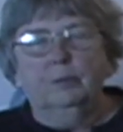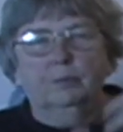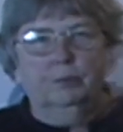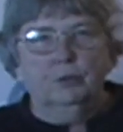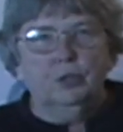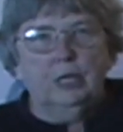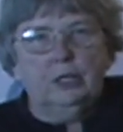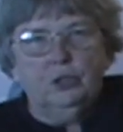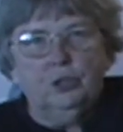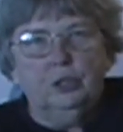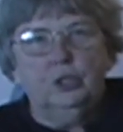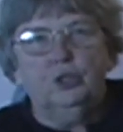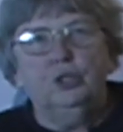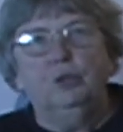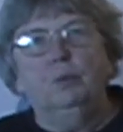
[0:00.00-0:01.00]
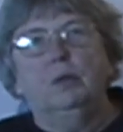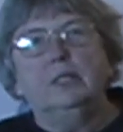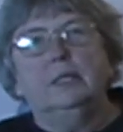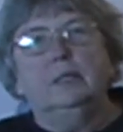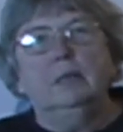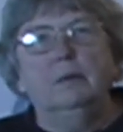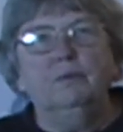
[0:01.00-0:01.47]
projection that she
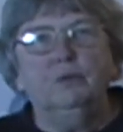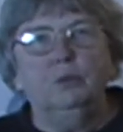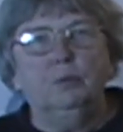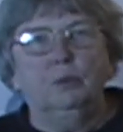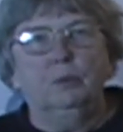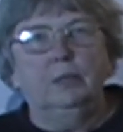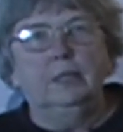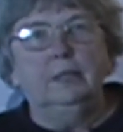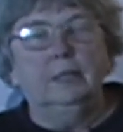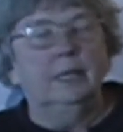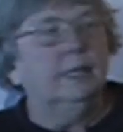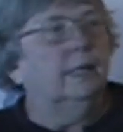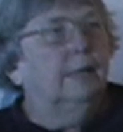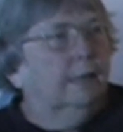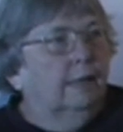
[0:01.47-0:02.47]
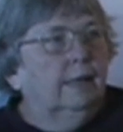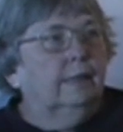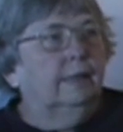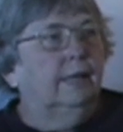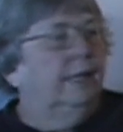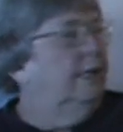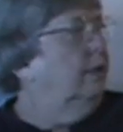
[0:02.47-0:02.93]
wasn't comfortable with, and
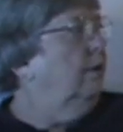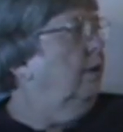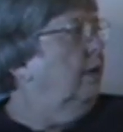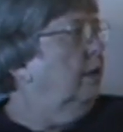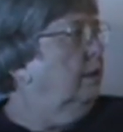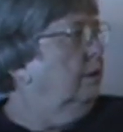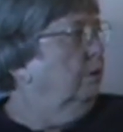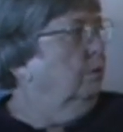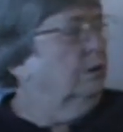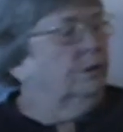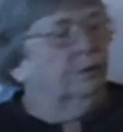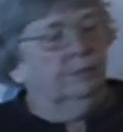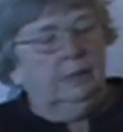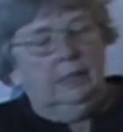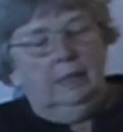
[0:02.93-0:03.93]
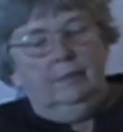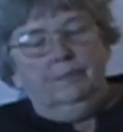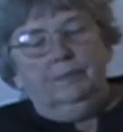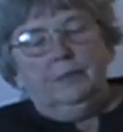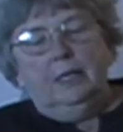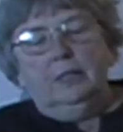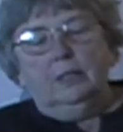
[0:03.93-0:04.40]
they didn't know how to deal with it.
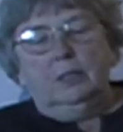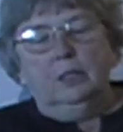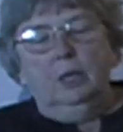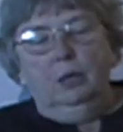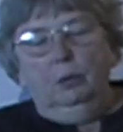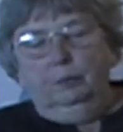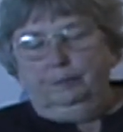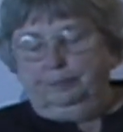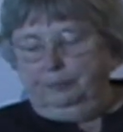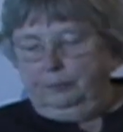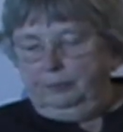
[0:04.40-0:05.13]
So,